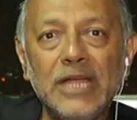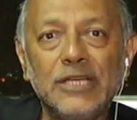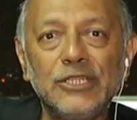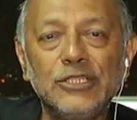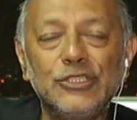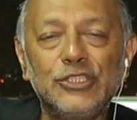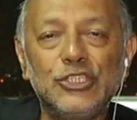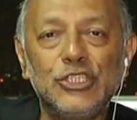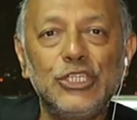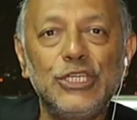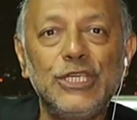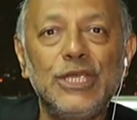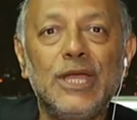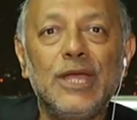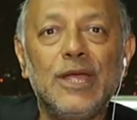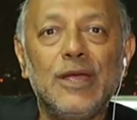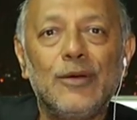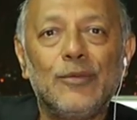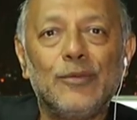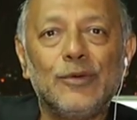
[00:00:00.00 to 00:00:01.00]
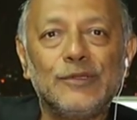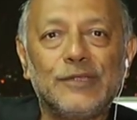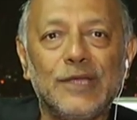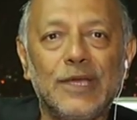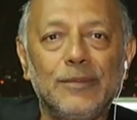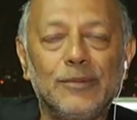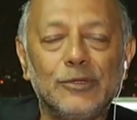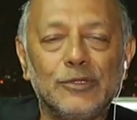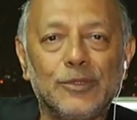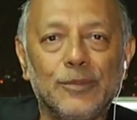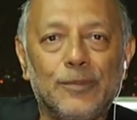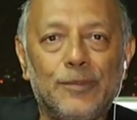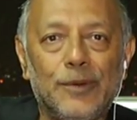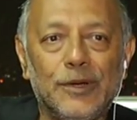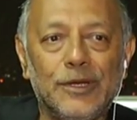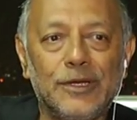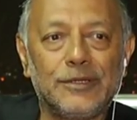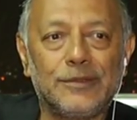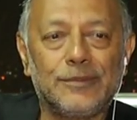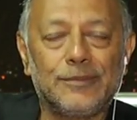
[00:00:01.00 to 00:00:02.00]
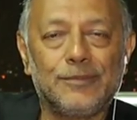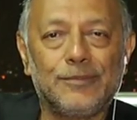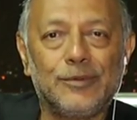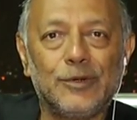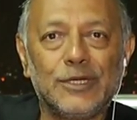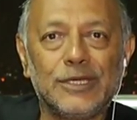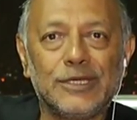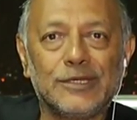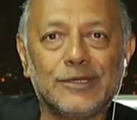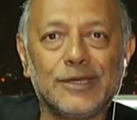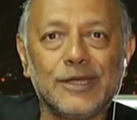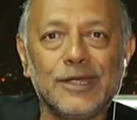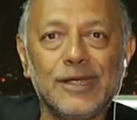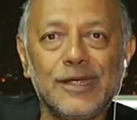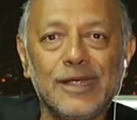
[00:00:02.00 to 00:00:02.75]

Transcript: and she was able to put it put it